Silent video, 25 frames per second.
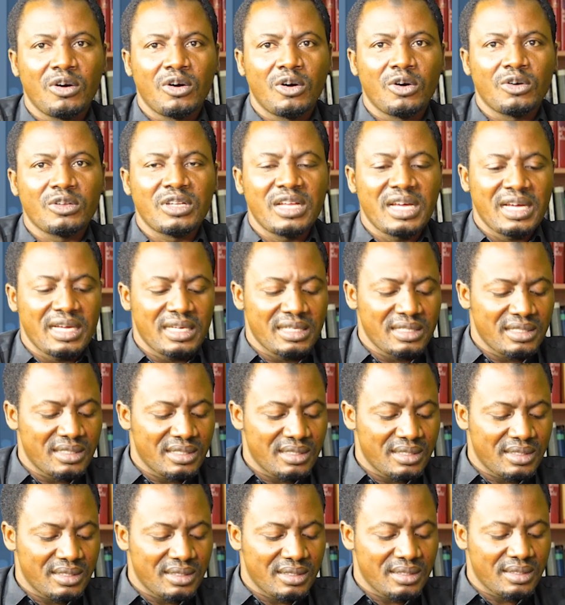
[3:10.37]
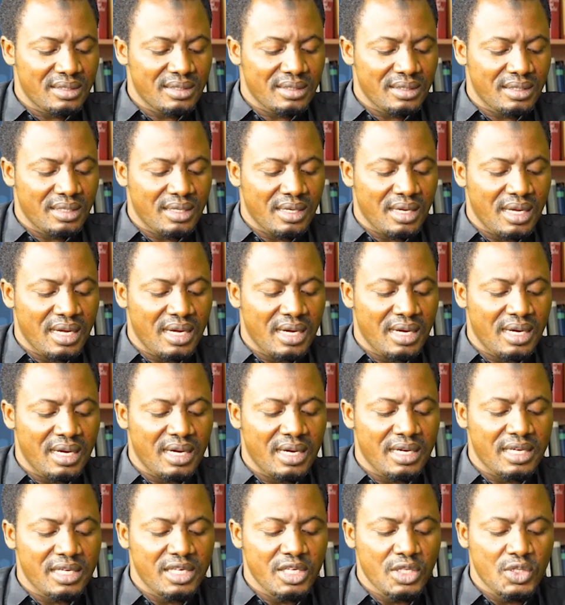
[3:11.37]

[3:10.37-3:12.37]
Others are